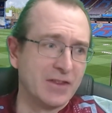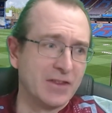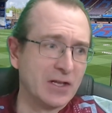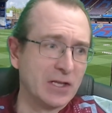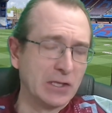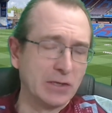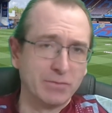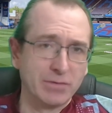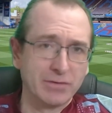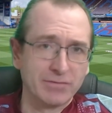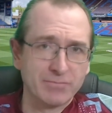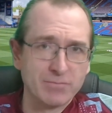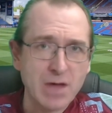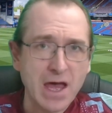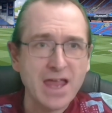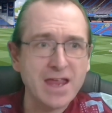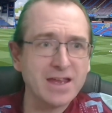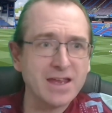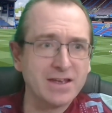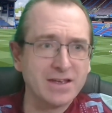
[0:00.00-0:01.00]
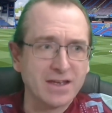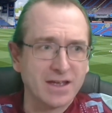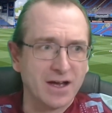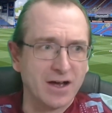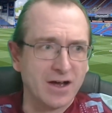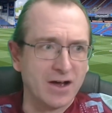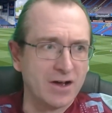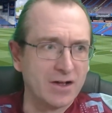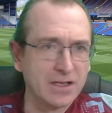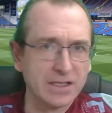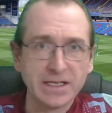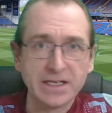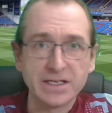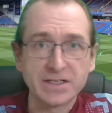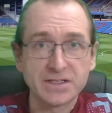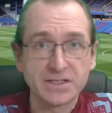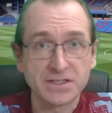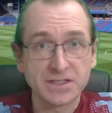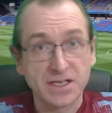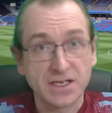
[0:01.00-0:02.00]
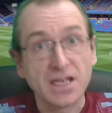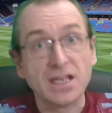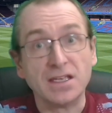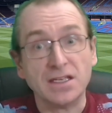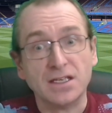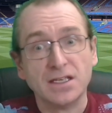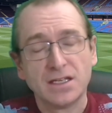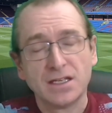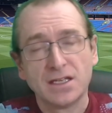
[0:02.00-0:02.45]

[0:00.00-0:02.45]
the club have made are clear to see.